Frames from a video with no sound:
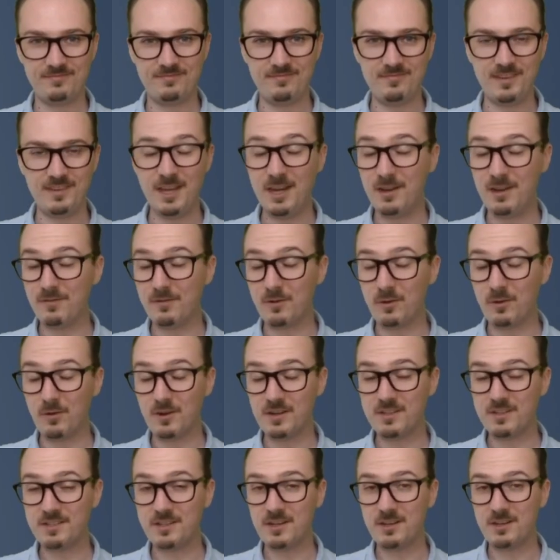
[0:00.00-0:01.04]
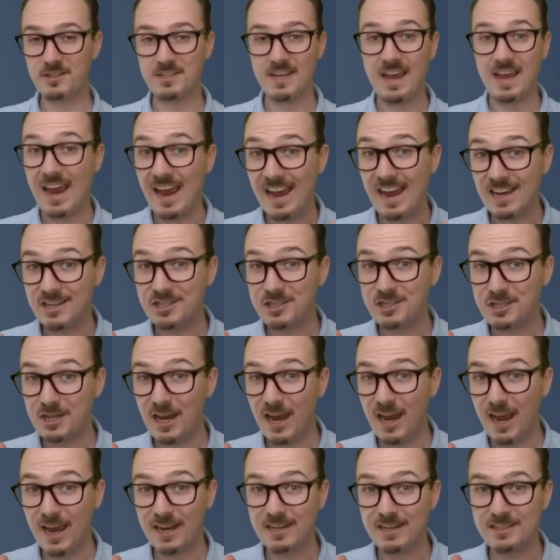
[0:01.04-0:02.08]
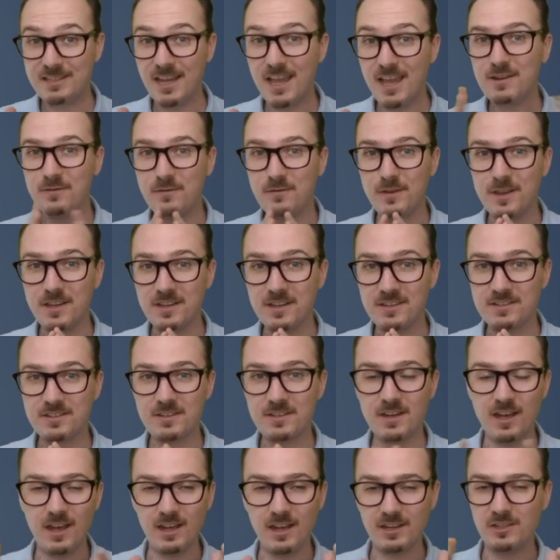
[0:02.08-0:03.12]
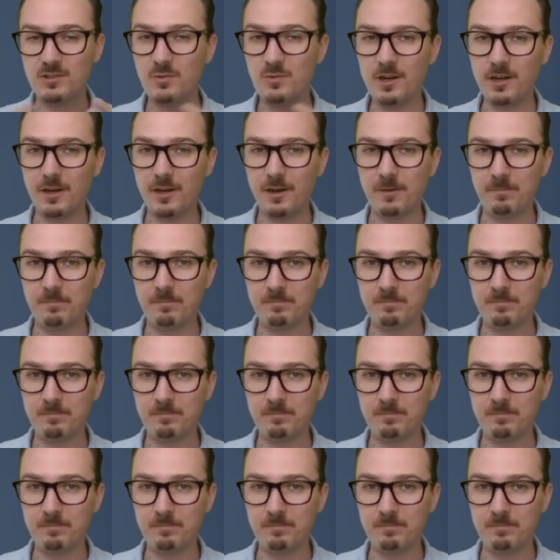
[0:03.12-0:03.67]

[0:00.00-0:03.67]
And of course, there's hashtag DataViz on Twitter.